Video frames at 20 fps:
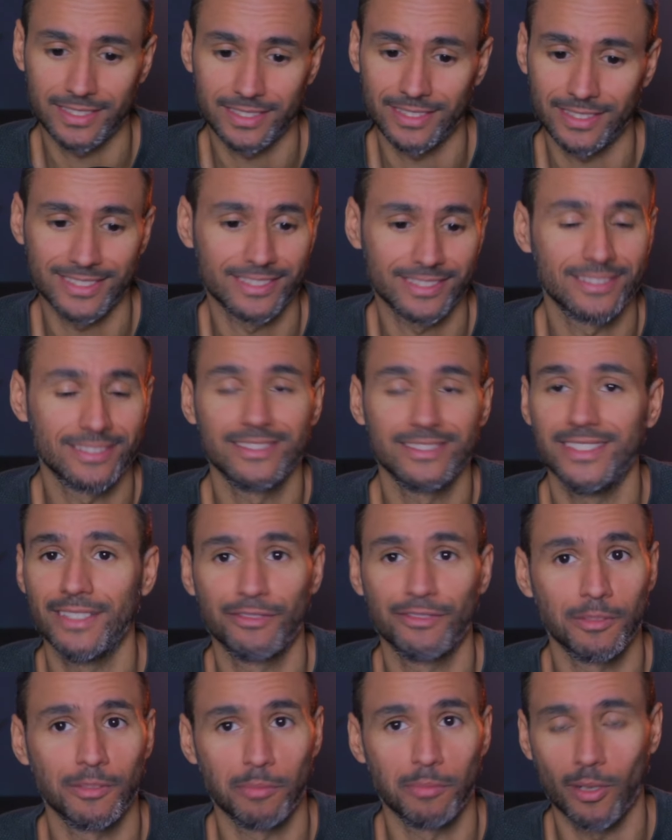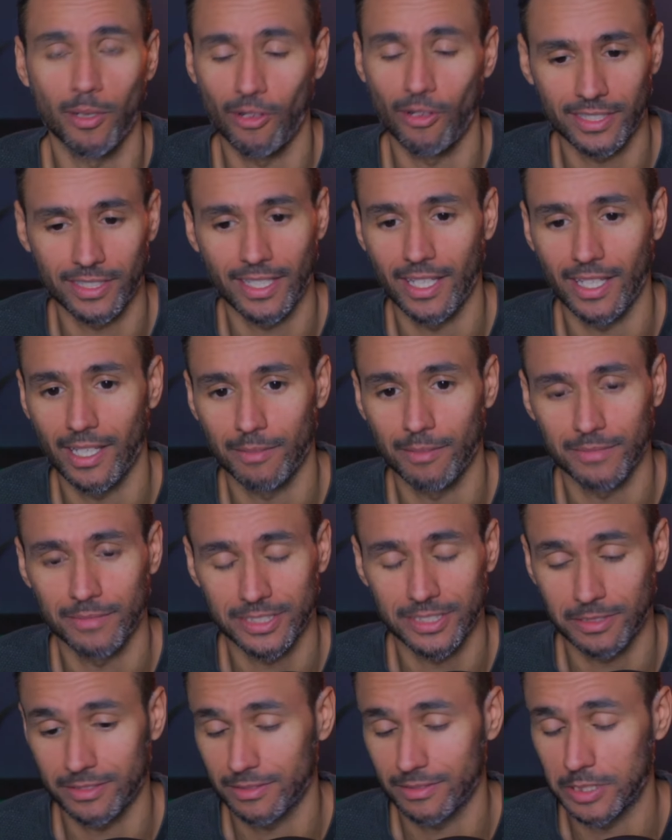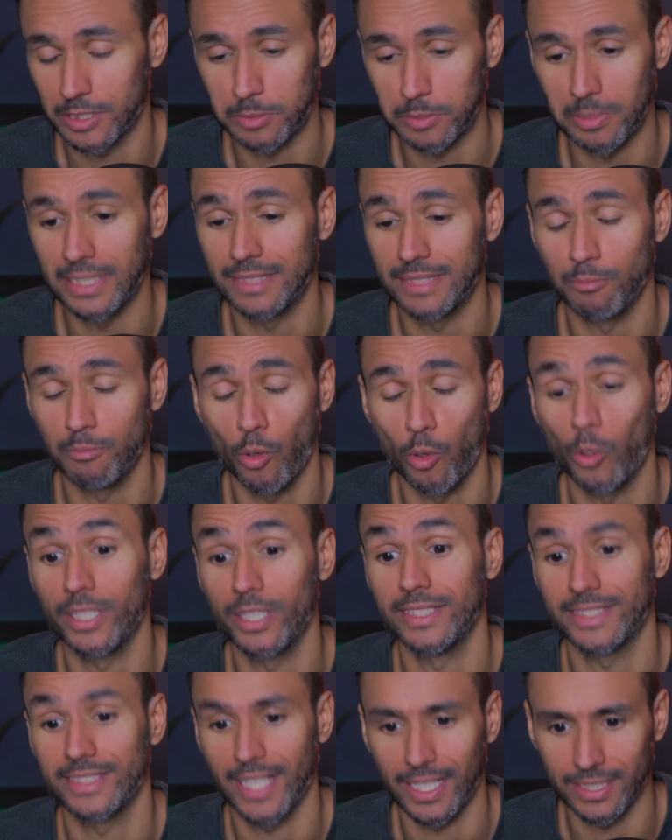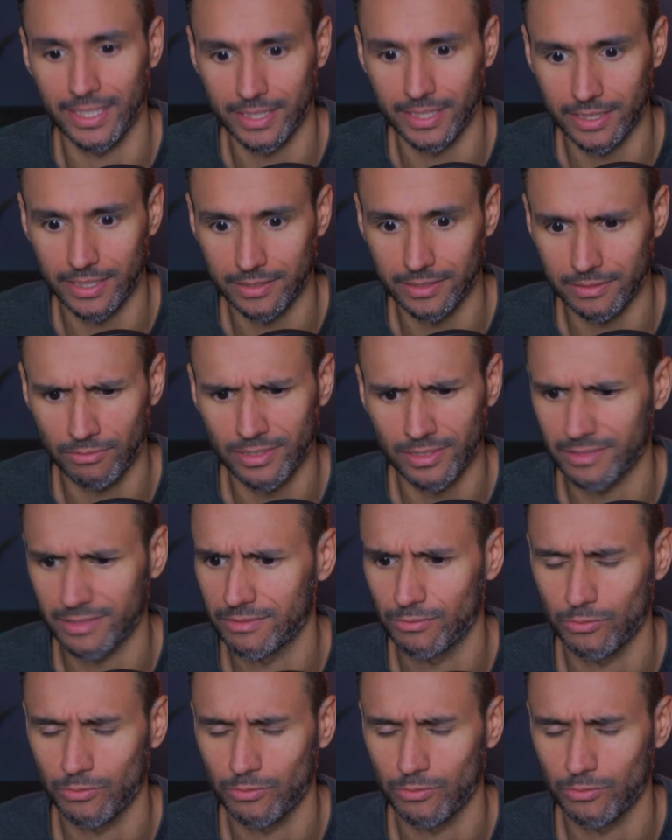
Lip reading: That's a different ball game. It's been more than 10 years.